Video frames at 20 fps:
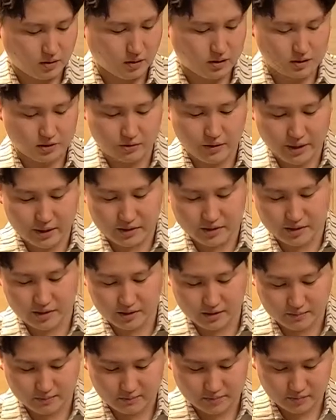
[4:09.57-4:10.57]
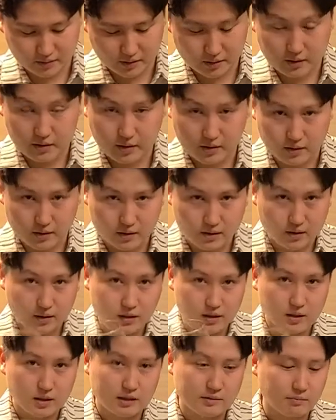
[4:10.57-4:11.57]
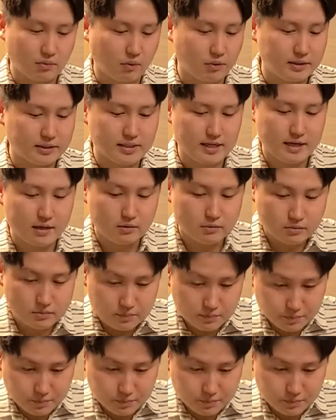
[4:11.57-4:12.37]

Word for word: Strange. Just pour it down.